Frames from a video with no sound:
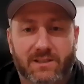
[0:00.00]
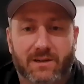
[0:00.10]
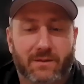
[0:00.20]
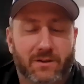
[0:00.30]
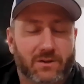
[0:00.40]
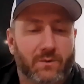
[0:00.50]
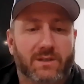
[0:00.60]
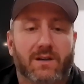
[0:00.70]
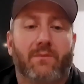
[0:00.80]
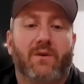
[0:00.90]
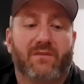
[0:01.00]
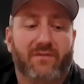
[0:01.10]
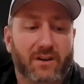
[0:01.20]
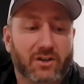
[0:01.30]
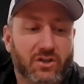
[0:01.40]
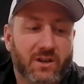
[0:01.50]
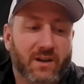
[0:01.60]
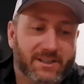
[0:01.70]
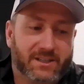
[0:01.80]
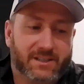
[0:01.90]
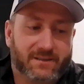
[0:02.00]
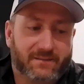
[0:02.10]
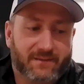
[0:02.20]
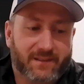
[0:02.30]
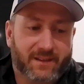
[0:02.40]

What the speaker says: system and there's always somewhere to fish, it's just,